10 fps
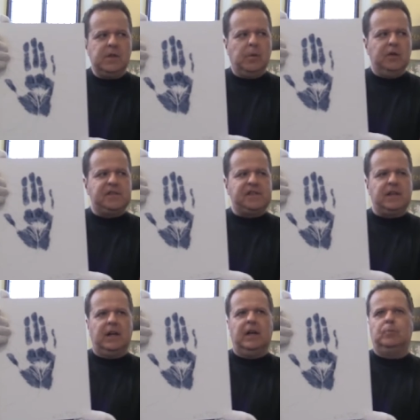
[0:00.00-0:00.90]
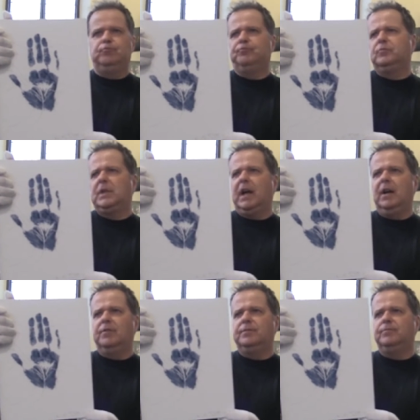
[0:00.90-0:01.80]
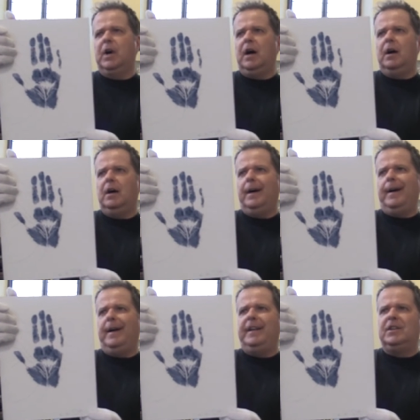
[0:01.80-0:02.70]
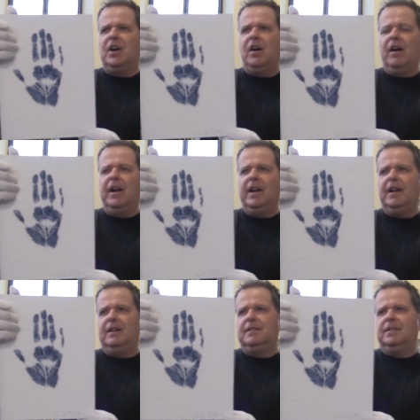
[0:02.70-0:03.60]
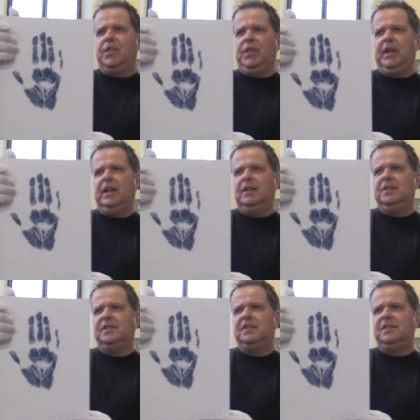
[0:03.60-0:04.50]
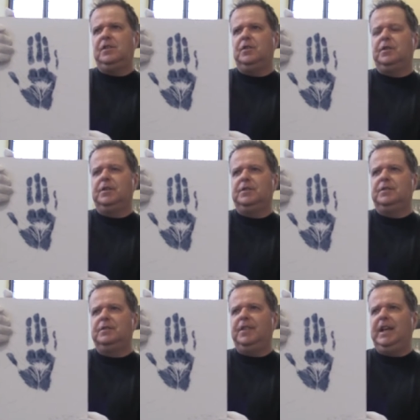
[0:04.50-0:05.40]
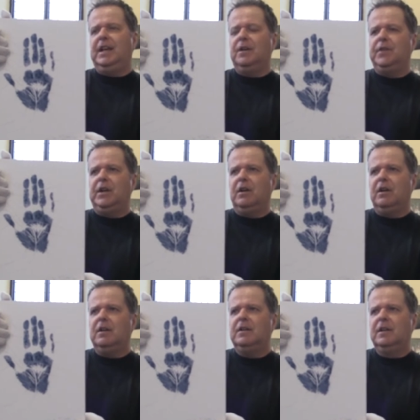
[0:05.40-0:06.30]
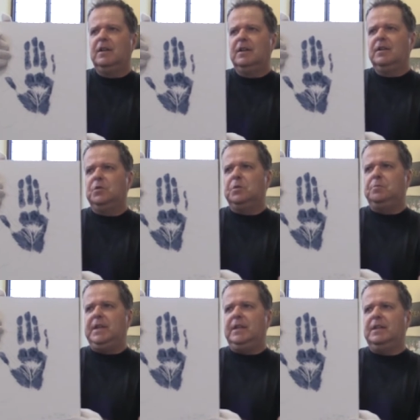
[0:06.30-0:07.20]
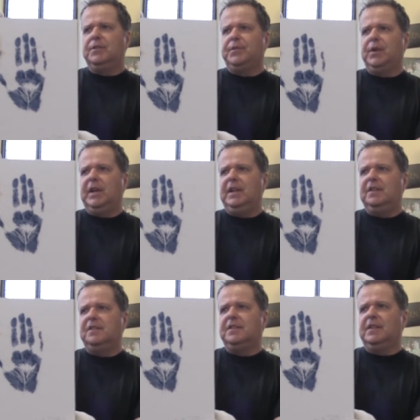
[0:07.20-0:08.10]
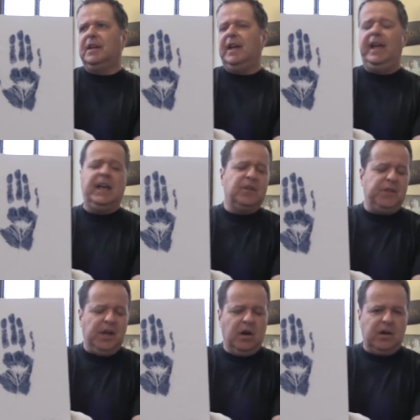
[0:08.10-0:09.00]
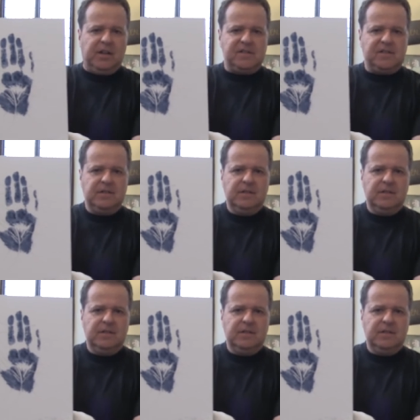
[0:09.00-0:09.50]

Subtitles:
the most kind of iconic things you could think of in art would be the phrase, the hand of the artist.